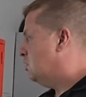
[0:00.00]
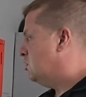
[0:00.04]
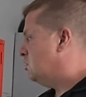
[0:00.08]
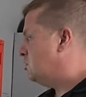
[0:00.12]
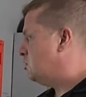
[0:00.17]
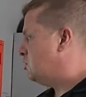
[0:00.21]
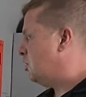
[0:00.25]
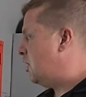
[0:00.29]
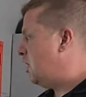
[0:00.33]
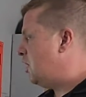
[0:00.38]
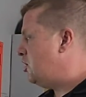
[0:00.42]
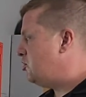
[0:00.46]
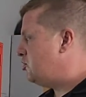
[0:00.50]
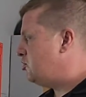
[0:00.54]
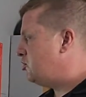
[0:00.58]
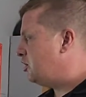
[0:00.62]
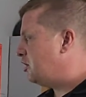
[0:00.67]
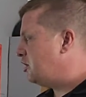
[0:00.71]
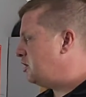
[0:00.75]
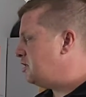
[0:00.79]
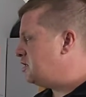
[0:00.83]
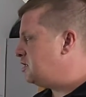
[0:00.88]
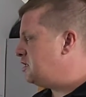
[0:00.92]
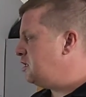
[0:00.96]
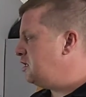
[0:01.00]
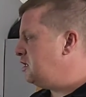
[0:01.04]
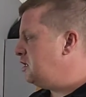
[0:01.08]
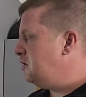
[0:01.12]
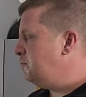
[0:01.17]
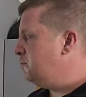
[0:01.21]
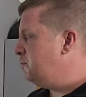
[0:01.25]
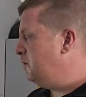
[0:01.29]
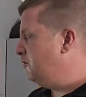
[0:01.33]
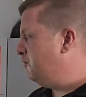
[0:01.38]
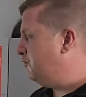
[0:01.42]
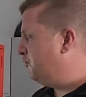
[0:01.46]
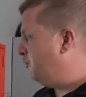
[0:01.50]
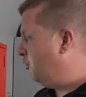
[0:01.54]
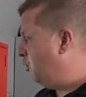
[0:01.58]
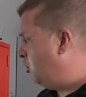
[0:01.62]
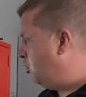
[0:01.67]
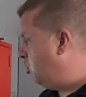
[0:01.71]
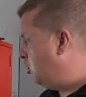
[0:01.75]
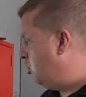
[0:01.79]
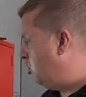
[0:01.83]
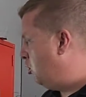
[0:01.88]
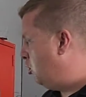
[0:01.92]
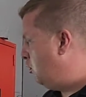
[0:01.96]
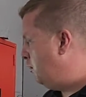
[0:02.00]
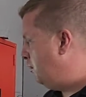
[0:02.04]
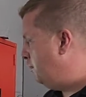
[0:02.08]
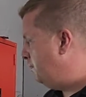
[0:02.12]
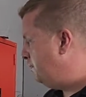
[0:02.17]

So as you can see, before